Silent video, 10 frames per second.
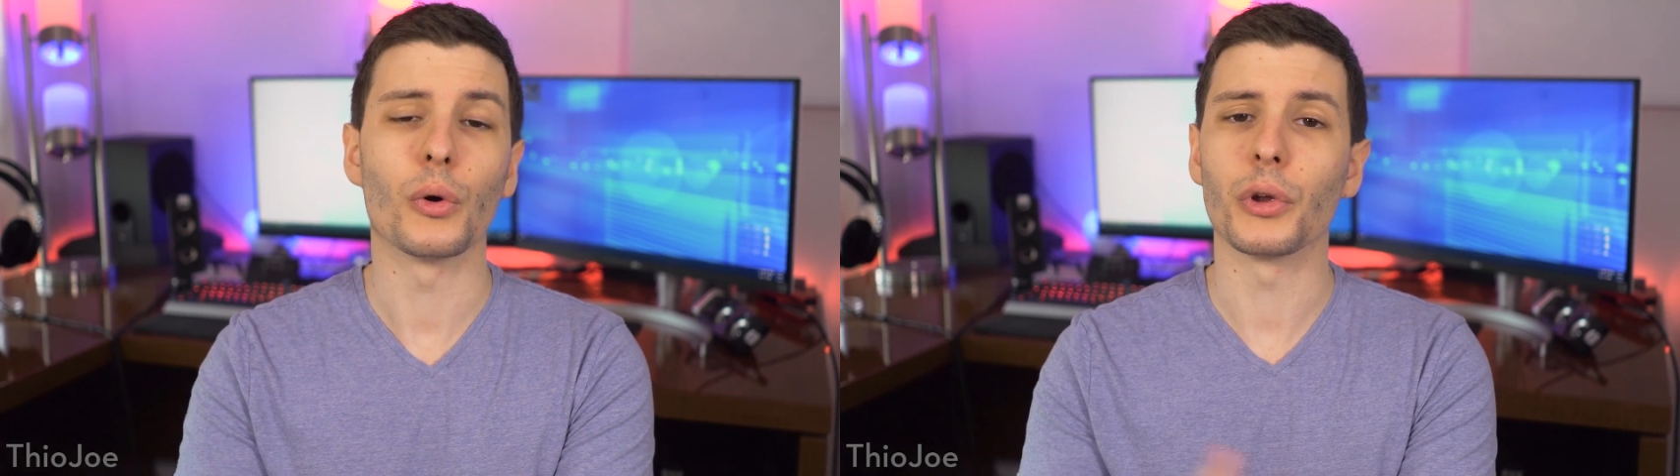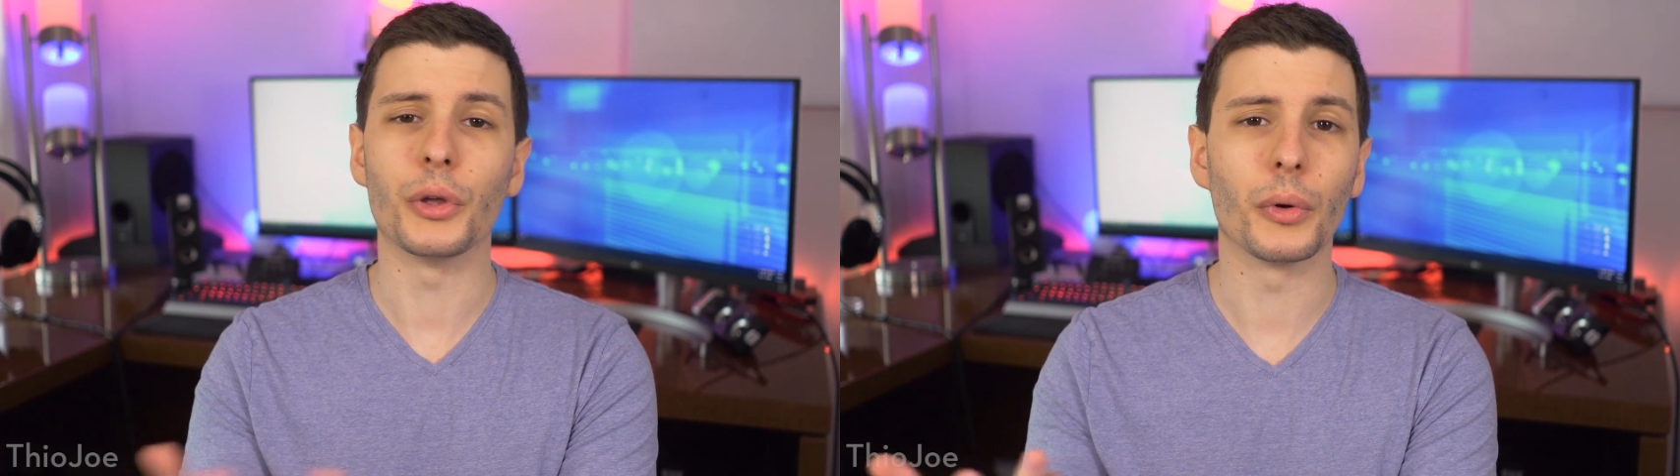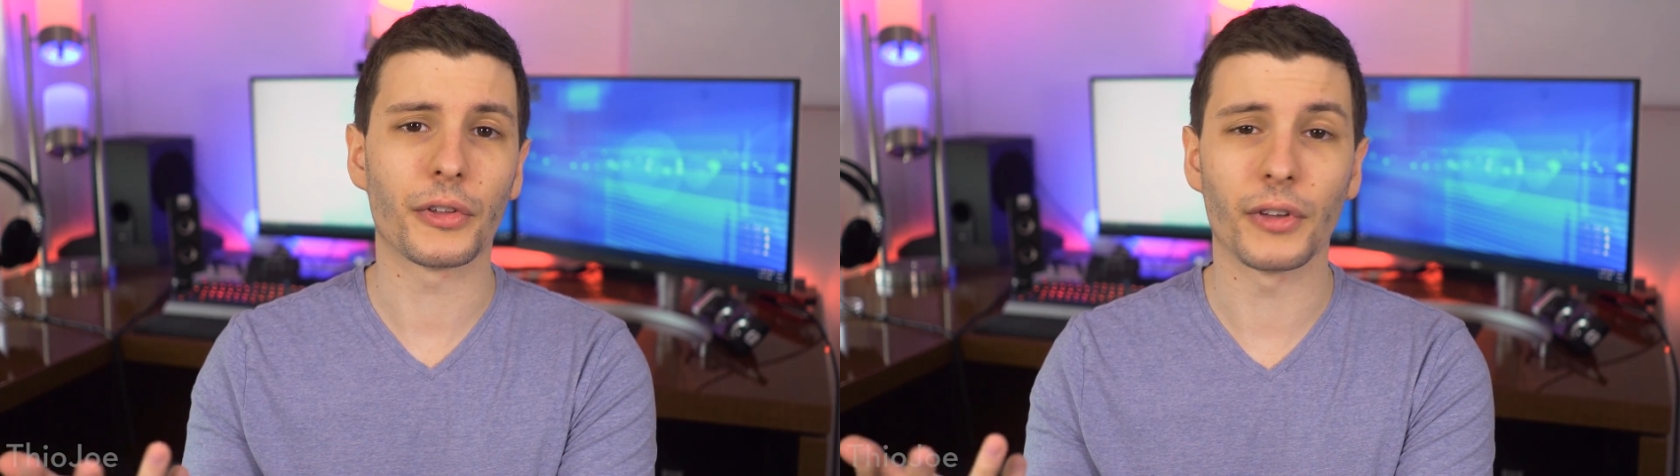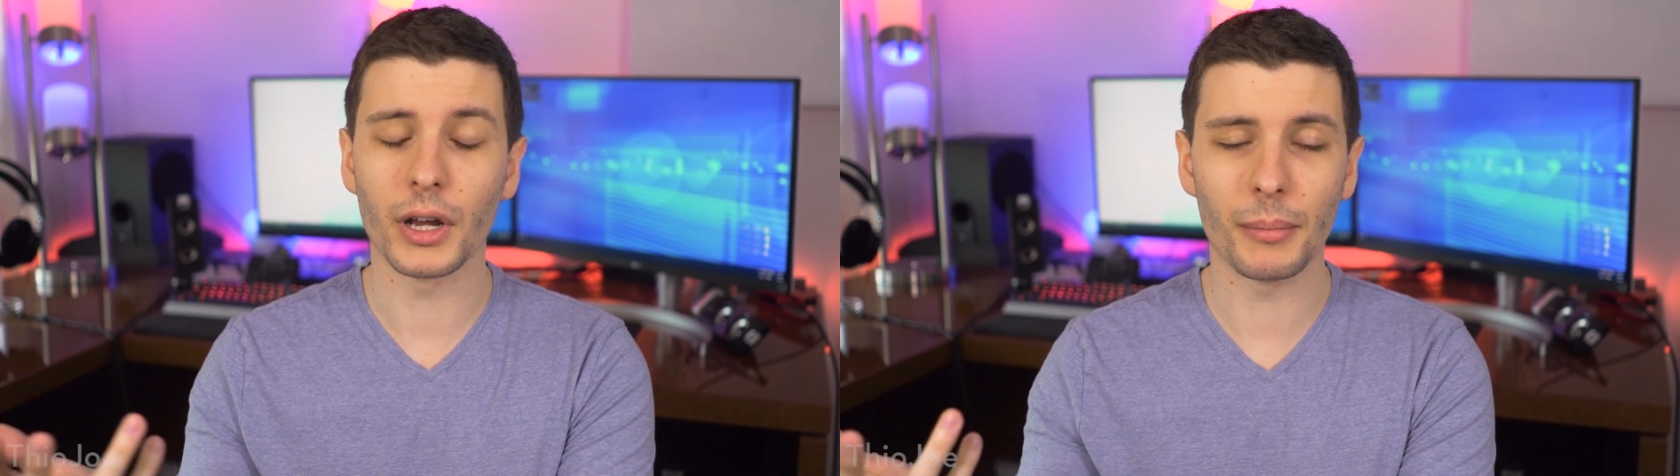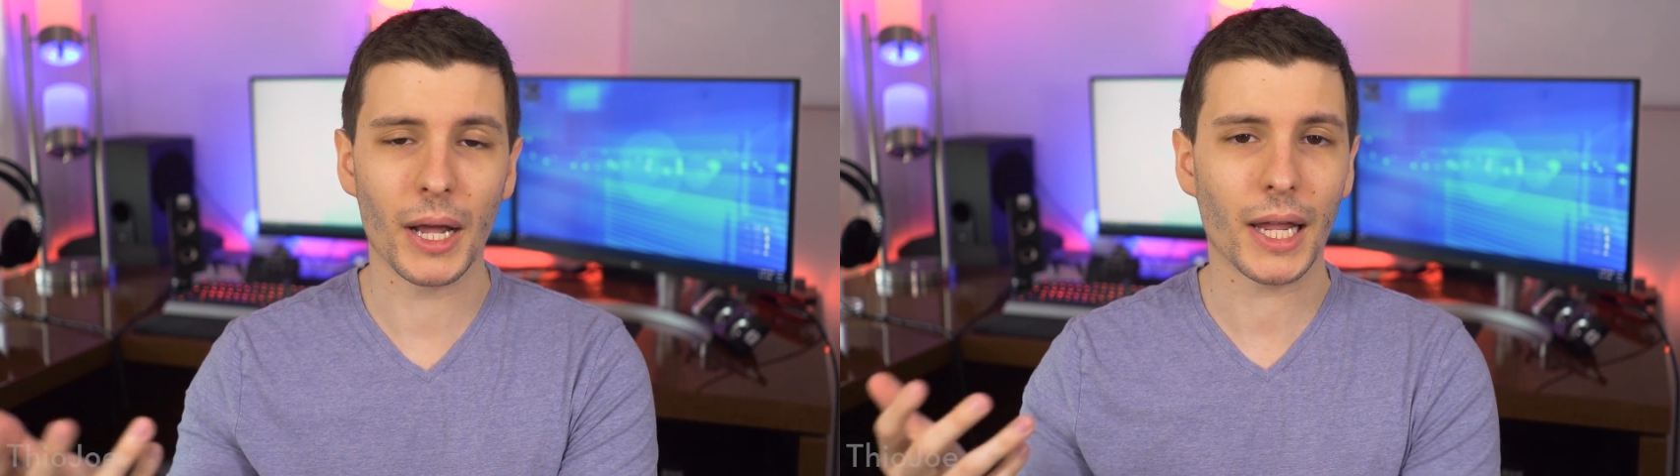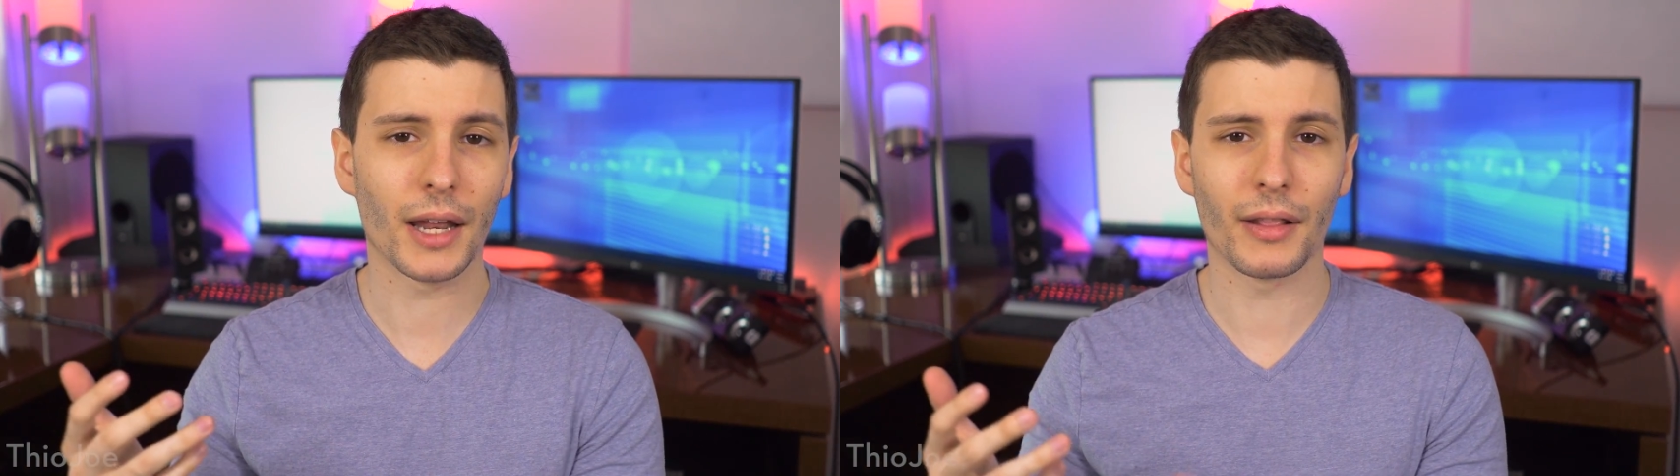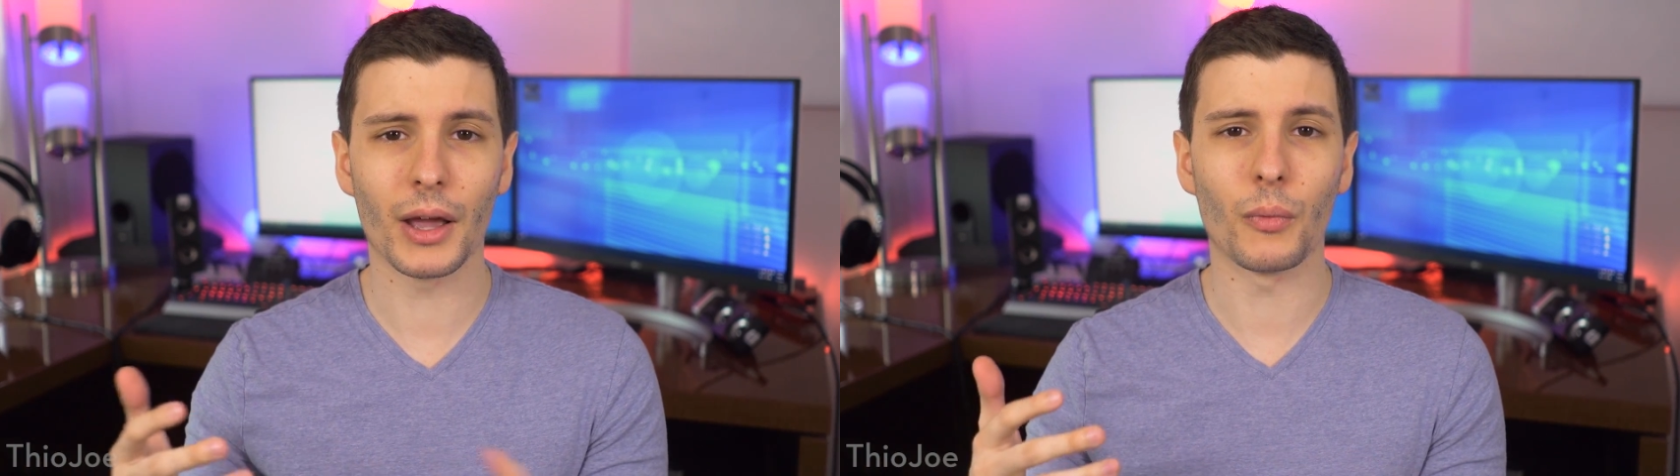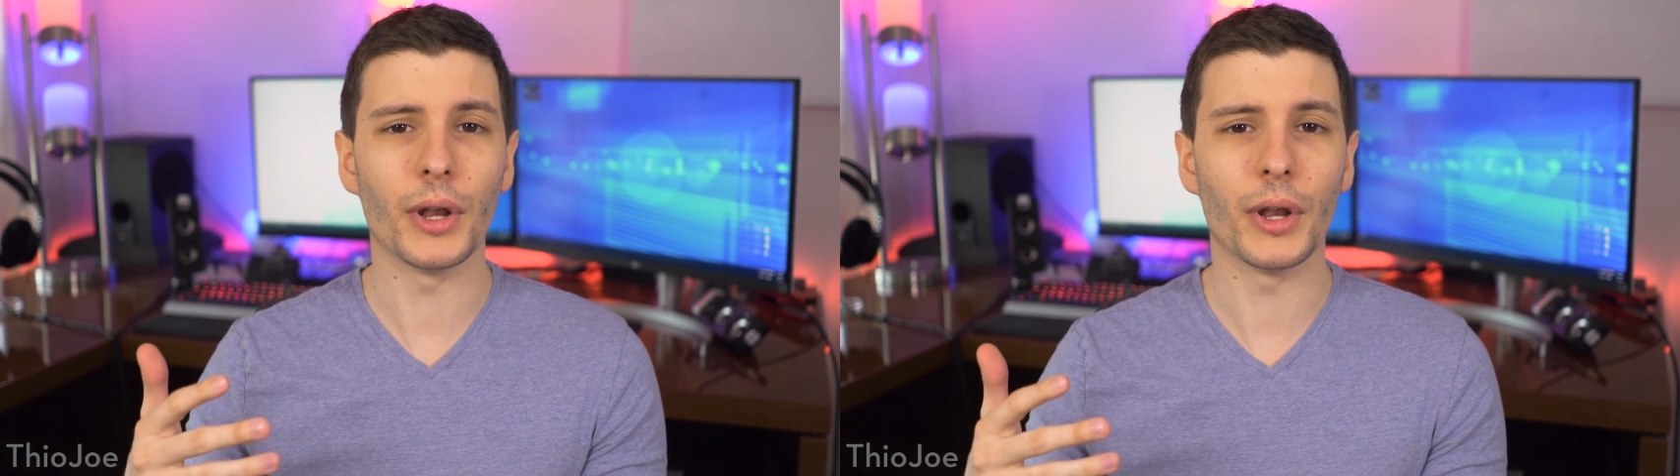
or are you excited about getting that